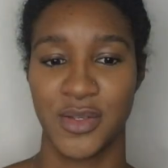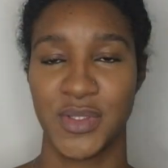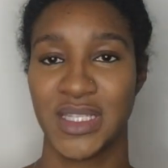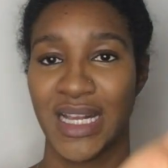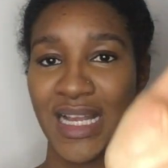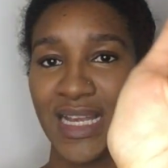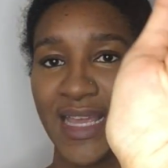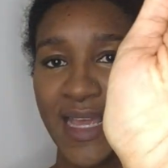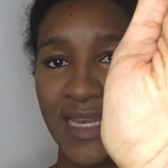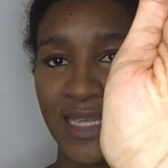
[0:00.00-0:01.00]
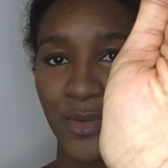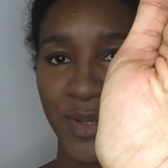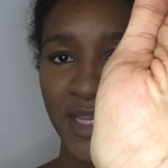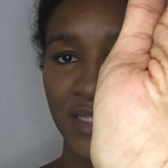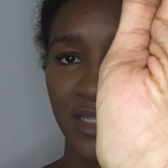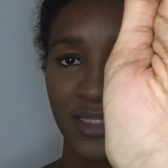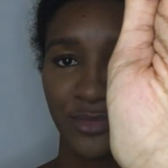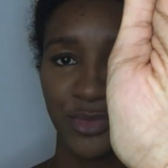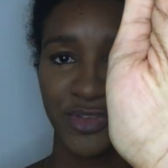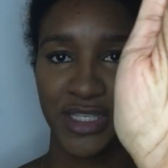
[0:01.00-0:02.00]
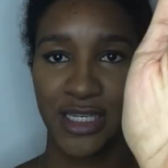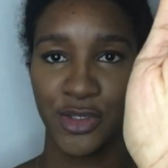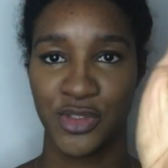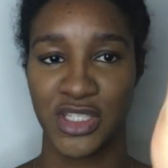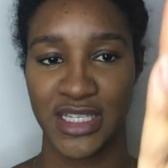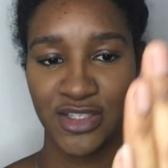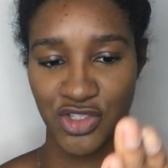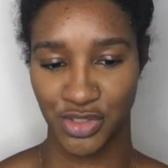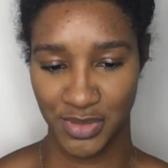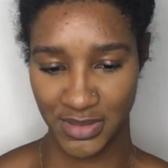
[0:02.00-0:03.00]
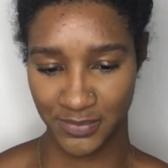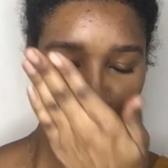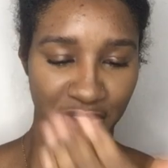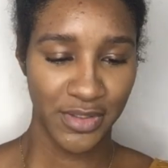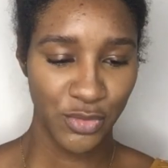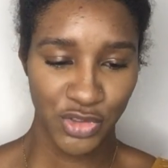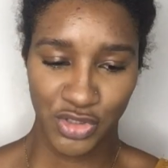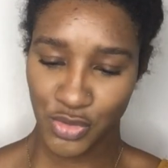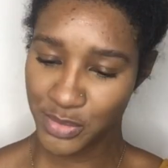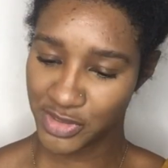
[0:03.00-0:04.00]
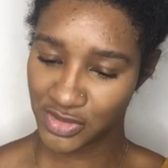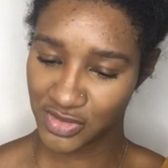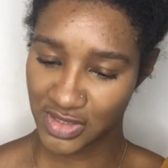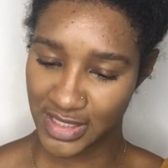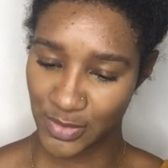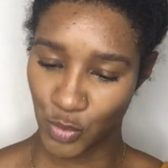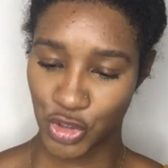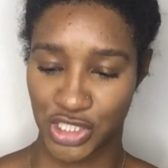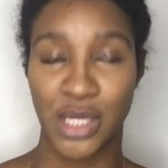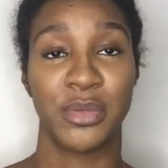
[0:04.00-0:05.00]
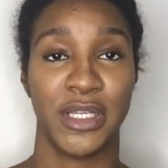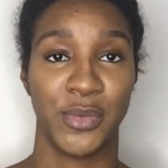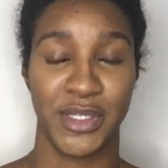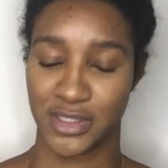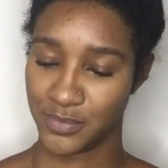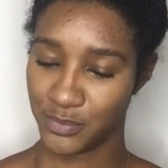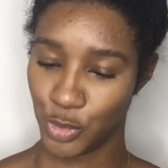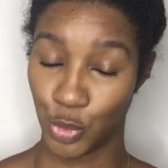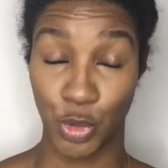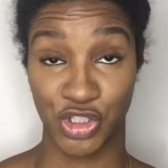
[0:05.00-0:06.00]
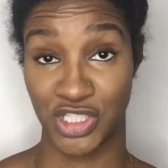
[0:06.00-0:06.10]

it's a clear liquid with a yellow tinge to it. So it was, almost looks like washing up liquid or wash